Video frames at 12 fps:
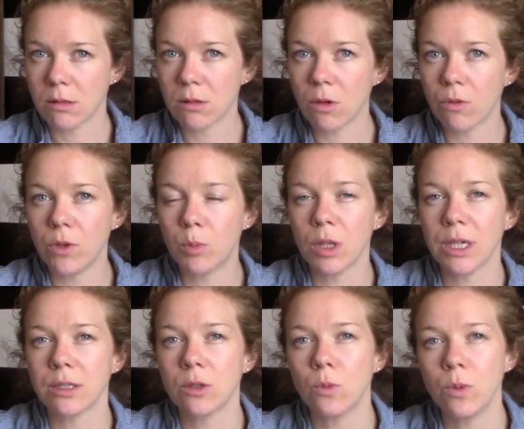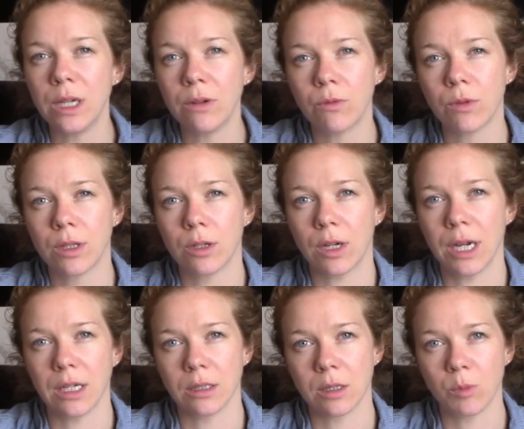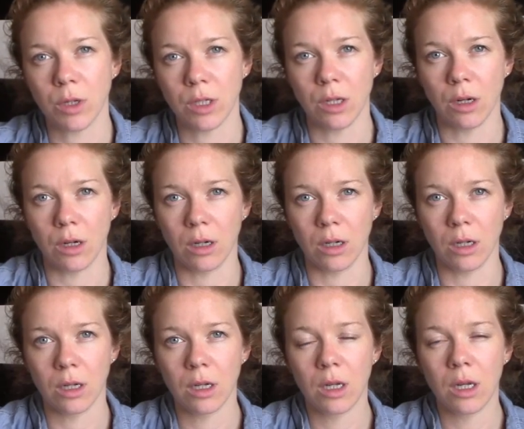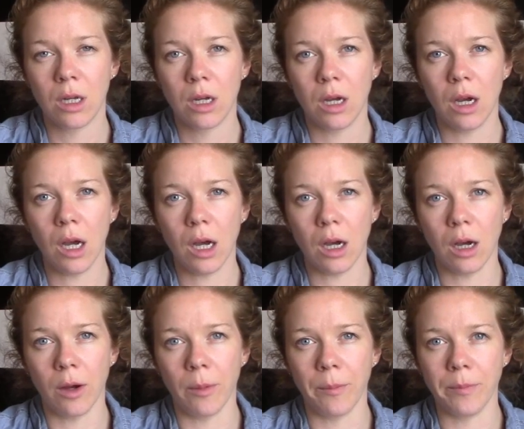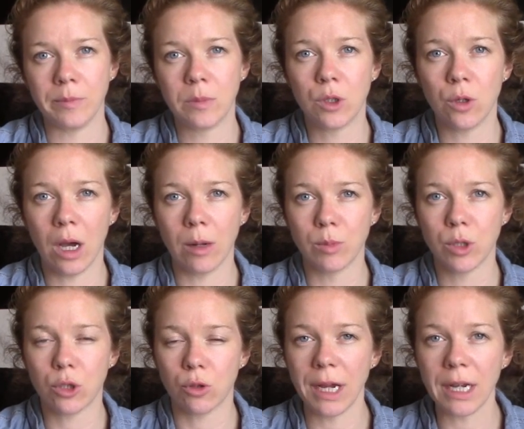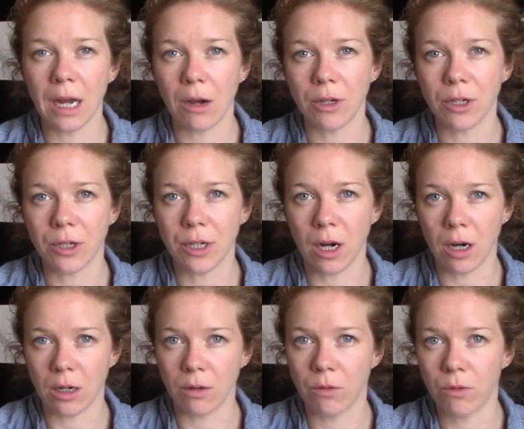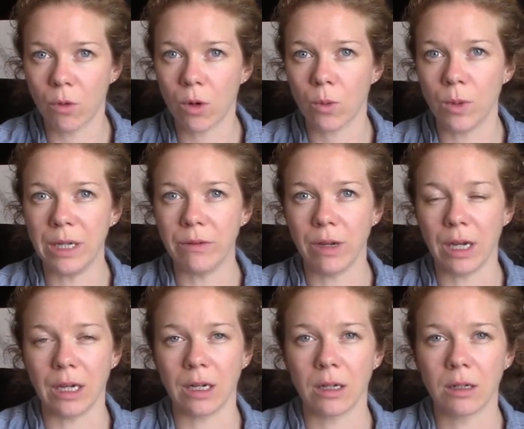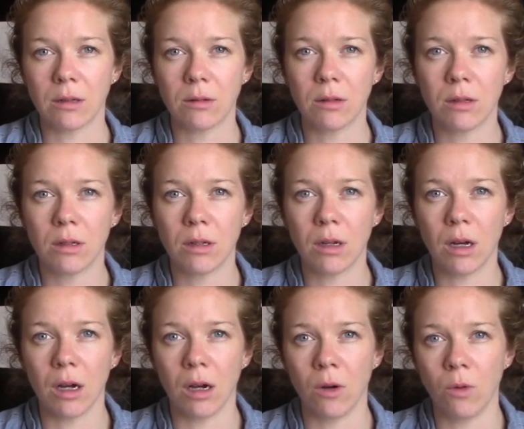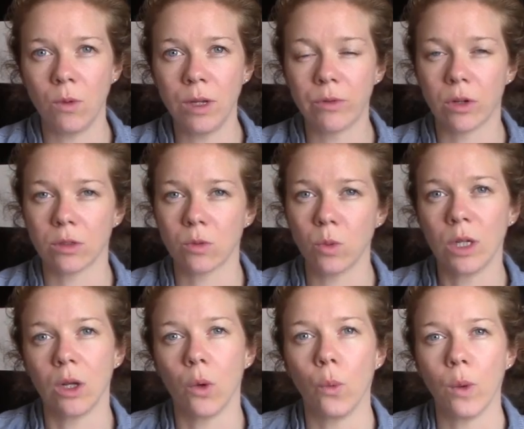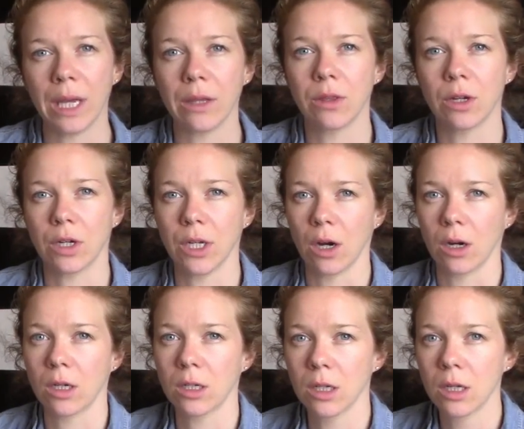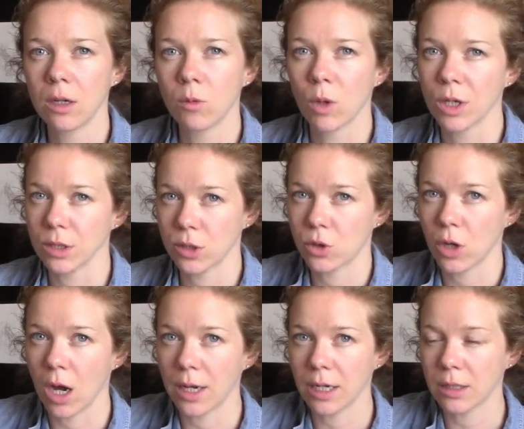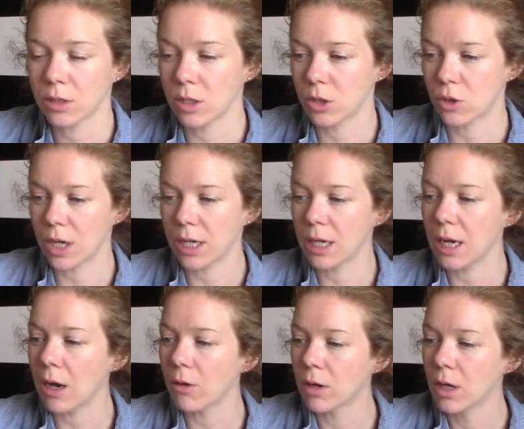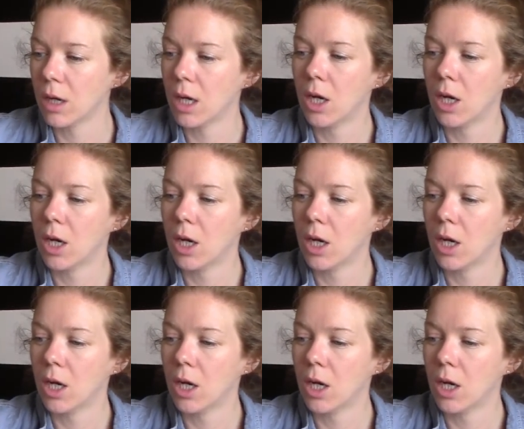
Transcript: So if you plan to weave with your handspun yarn to help straighten out your yarn for weaving, weavers will weight their yarn when it's drying to straighten it out.